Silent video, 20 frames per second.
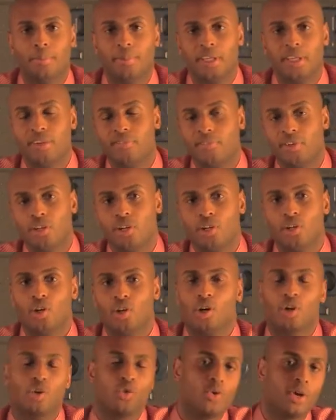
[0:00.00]
Giving
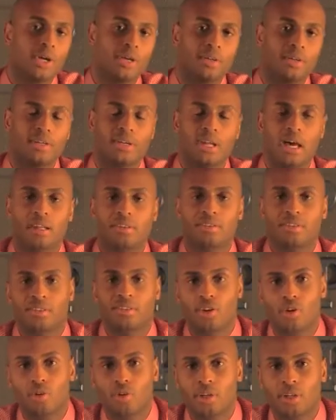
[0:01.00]
a quick analysis
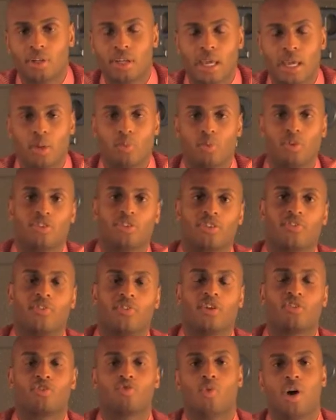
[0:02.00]
on the game we just
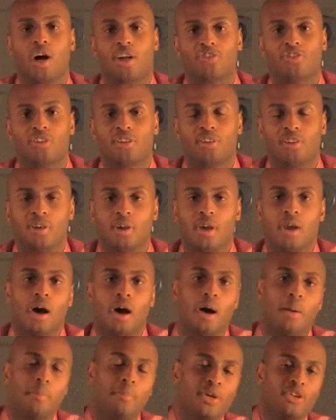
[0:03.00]
finished watching.
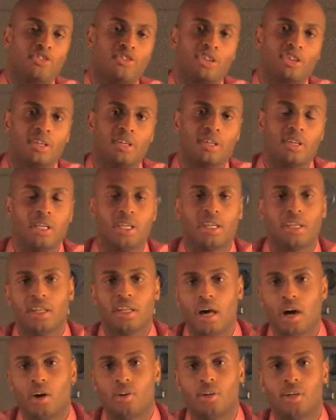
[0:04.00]
Michigan eking
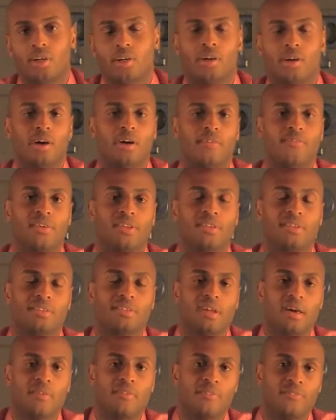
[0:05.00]
out a
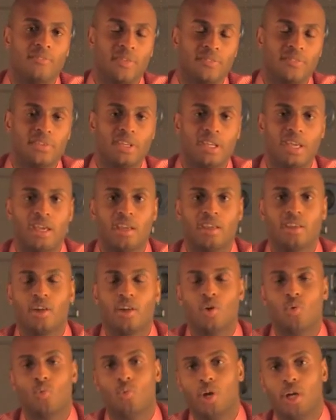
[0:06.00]

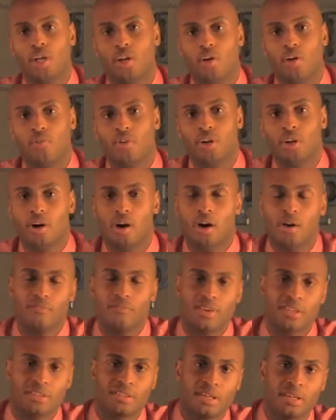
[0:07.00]
57-58 win over the
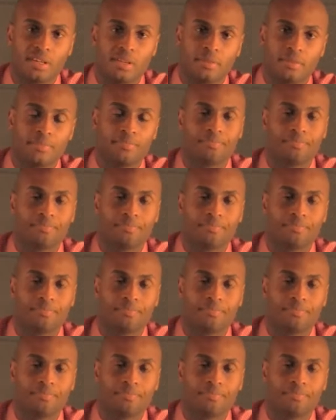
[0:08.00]
visiting